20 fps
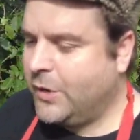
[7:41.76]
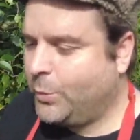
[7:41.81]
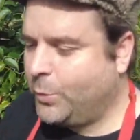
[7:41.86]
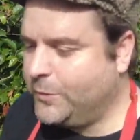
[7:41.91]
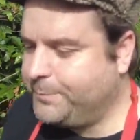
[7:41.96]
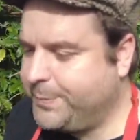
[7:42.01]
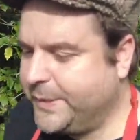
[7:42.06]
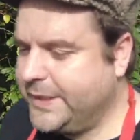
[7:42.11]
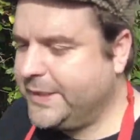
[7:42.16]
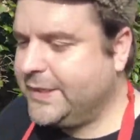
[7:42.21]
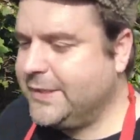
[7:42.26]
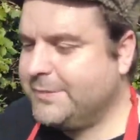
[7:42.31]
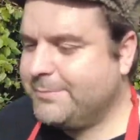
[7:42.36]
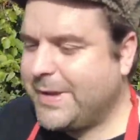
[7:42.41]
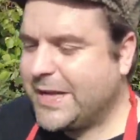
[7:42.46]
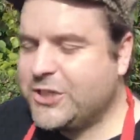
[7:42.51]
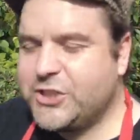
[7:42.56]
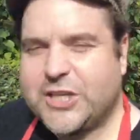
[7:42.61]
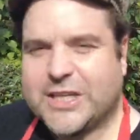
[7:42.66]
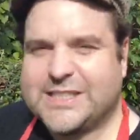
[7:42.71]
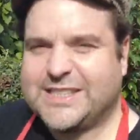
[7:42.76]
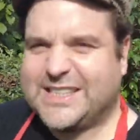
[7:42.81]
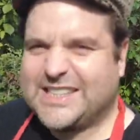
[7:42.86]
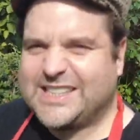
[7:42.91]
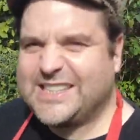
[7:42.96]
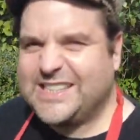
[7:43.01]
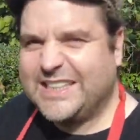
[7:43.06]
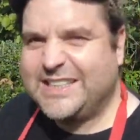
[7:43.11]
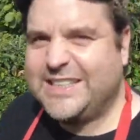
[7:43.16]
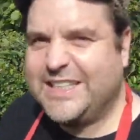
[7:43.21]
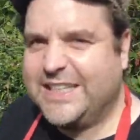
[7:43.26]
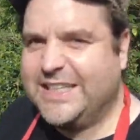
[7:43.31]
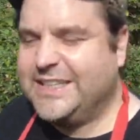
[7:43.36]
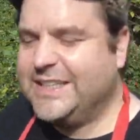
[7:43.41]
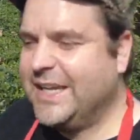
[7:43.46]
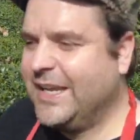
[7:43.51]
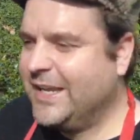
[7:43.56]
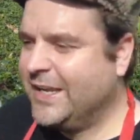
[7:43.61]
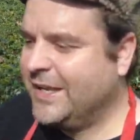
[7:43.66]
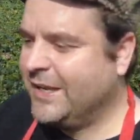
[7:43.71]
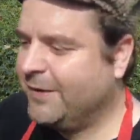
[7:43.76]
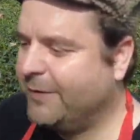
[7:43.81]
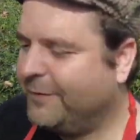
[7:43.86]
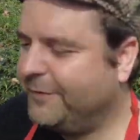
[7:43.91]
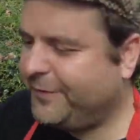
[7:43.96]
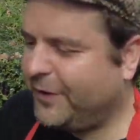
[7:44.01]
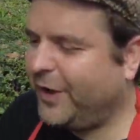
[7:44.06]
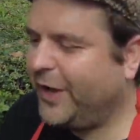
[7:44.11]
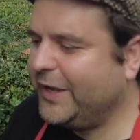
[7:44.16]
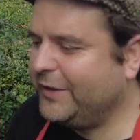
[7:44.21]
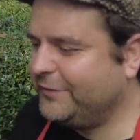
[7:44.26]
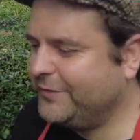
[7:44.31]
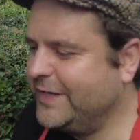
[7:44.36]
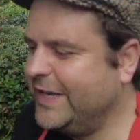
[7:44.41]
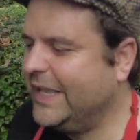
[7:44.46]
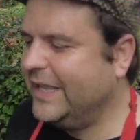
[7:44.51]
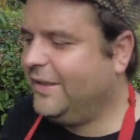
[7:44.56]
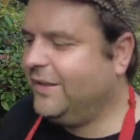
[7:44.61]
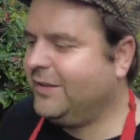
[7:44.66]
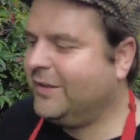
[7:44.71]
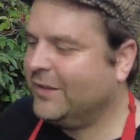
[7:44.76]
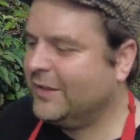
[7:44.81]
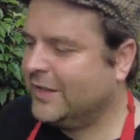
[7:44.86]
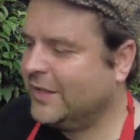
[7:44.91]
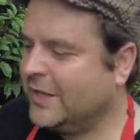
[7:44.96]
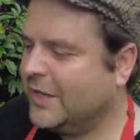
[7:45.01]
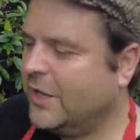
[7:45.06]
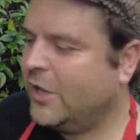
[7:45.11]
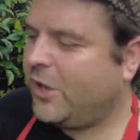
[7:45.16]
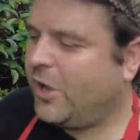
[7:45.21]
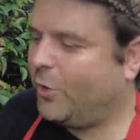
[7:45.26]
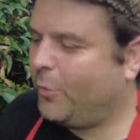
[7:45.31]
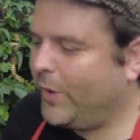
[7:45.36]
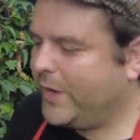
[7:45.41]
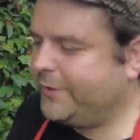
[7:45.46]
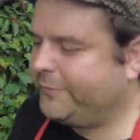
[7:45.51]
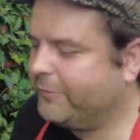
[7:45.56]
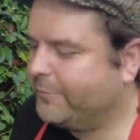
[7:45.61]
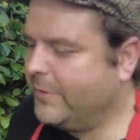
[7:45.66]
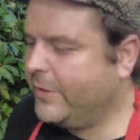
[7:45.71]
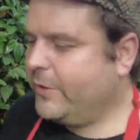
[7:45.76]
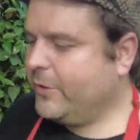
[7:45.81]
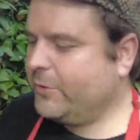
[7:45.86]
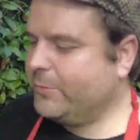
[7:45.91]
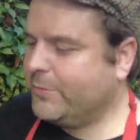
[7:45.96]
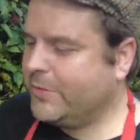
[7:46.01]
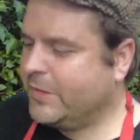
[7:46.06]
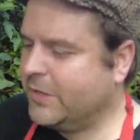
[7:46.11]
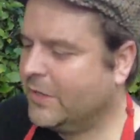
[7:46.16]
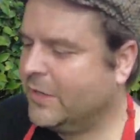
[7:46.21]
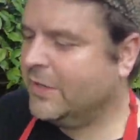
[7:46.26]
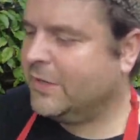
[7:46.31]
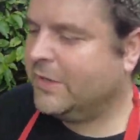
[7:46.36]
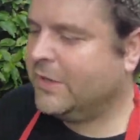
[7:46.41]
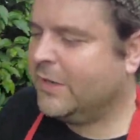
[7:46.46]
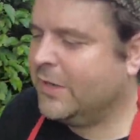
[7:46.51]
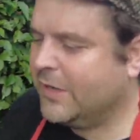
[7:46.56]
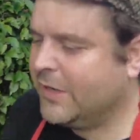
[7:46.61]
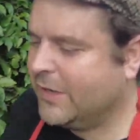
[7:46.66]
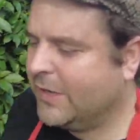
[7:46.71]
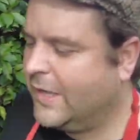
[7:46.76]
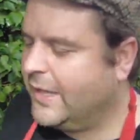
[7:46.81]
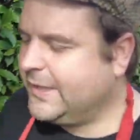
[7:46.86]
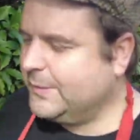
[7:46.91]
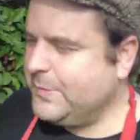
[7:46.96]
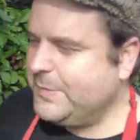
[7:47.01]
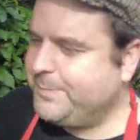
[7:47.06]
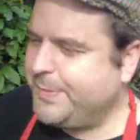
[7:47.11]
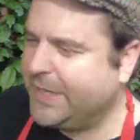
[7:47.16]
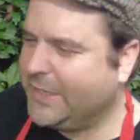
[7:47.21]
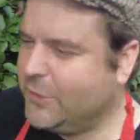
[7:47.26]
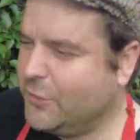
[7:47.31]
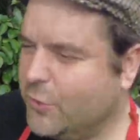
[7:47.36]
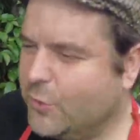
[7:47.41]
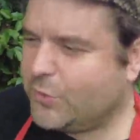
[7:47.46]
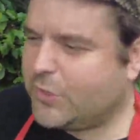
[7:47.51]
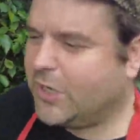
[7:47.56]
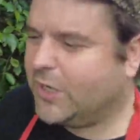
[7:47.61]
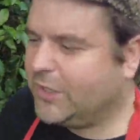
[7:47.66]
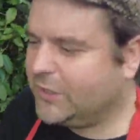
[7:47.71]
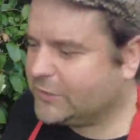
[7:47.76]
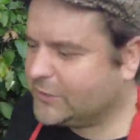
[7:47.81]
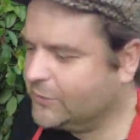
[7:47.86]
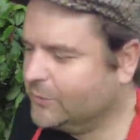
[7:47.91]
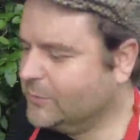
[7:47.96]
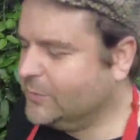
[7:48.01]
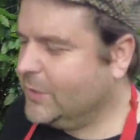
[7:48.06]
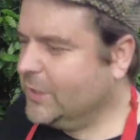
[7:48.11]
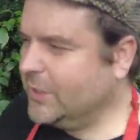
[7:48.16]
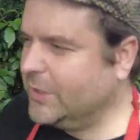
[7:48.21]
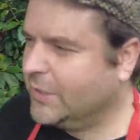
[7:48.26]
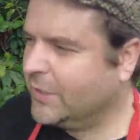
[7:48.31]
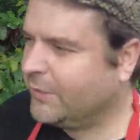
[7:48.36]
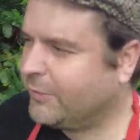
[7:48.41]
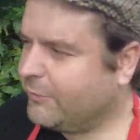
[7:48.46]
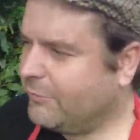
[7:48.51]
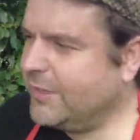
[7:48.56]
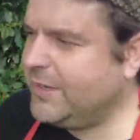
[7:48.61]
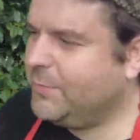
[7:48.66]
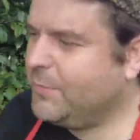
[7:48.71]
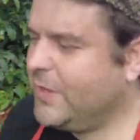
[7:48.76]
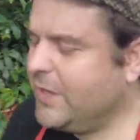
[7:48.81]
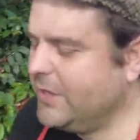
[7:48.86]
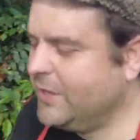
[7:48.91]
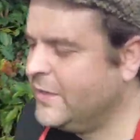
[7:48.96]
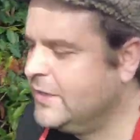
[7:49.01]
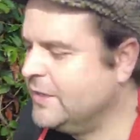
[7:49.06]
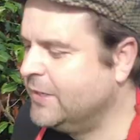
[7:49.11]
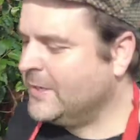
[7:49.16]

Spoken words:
We've beaten Manchester City 5-0 away from home. I think we beat Newcastle 3-1.